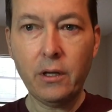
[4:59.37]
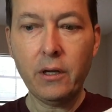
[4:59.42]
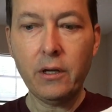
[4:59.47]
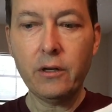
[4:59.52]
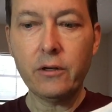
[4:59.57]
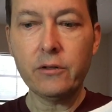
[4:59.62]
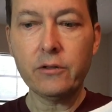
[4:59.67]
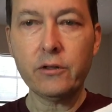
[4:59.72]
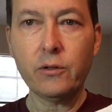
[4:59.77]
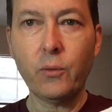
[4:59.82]

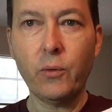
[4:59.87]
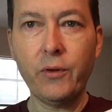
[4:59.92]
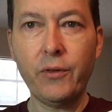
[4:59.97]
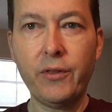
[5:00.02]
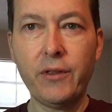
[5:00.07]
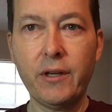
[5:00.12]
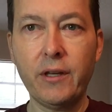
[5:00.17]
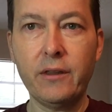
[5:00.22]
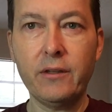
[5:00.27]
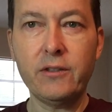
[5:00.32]
here's the one
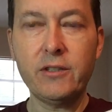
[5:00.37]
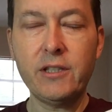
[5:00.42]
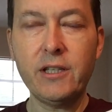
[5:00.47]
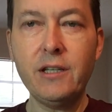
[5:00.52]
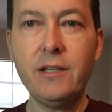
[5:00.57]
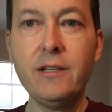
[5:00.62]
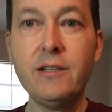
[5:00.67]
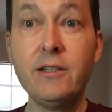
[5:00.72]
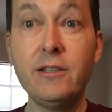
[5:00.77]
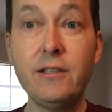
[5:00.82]
thing. The
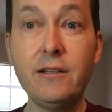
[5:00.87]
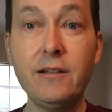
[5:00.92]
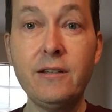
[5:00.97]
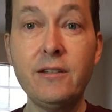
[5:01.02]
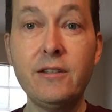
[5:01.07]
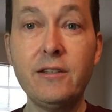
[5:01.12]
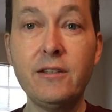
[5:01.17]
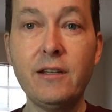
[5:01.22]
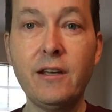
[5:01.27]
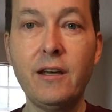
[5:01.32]
CDC
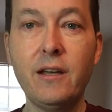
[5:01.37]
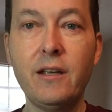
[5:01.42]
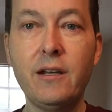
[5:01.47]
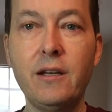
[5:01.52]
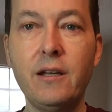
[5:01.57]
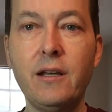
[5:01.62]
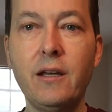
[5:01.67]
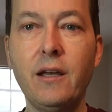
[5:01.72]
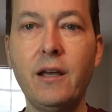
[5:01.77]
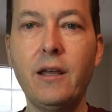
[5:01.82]
said